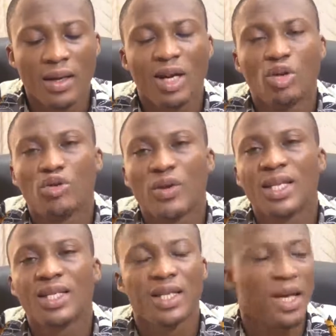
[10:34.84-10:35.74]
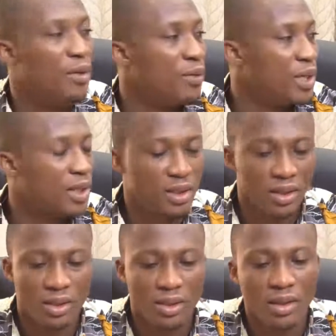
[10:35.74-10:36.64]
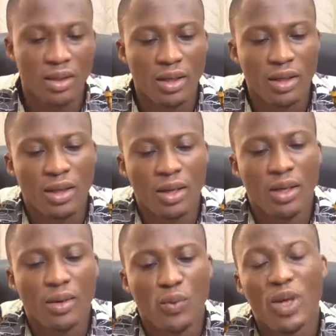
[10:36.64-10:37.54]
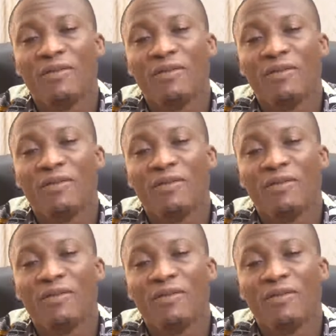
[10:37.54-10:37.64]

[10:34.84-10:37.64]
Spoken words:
Now, threats and risks. We